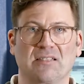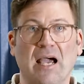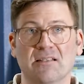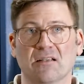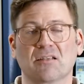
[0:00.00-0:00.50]

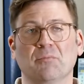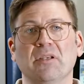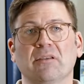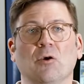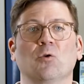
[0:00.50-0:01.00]
clamping
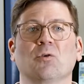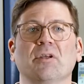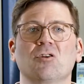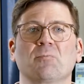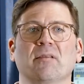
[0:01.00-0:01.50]
technology.
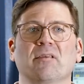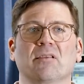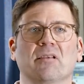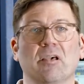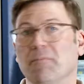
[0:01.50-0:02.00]
I
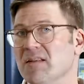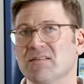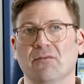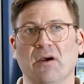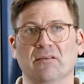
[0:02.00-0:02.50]
bet that
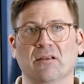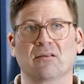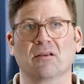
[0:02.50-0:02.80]
will also also